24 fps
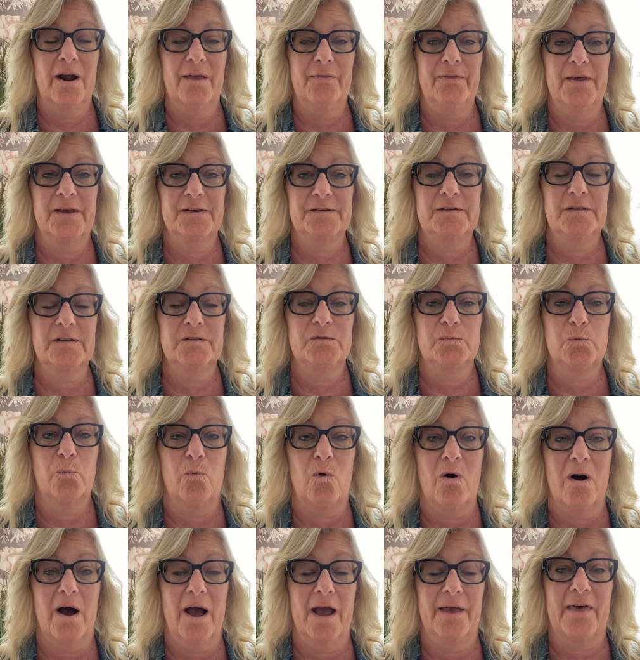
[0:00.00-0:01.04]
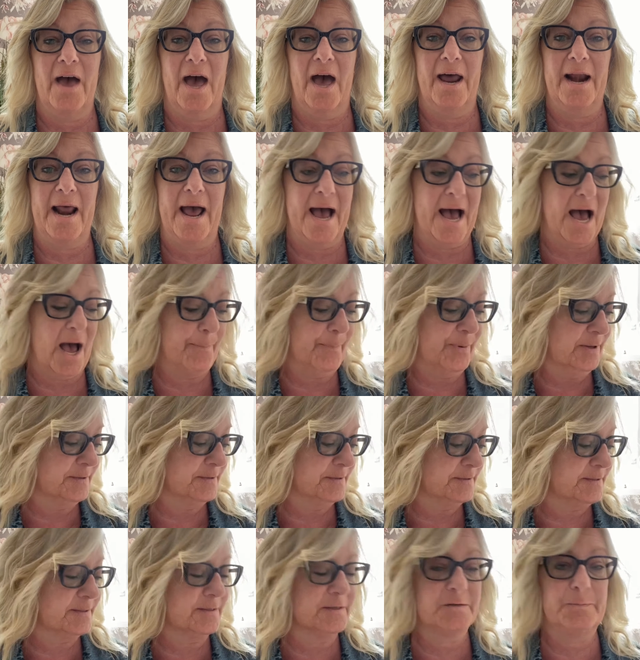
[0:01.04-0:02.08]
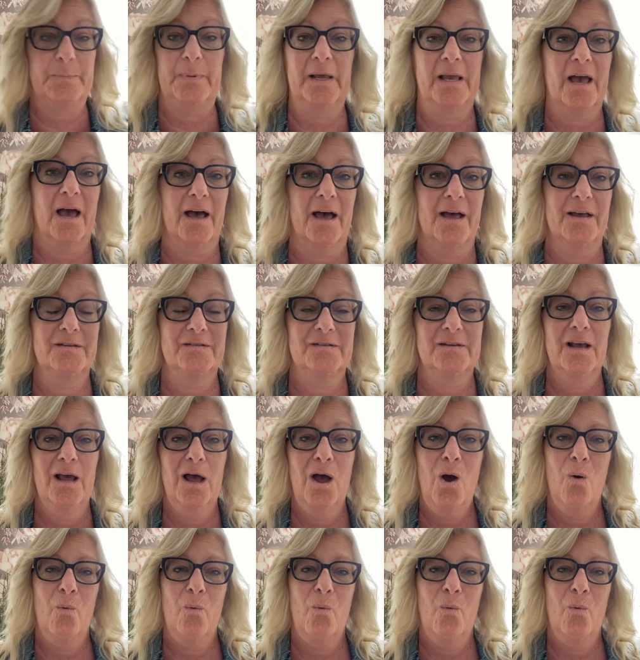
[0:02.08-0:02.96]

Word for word: And this is why that happens, is because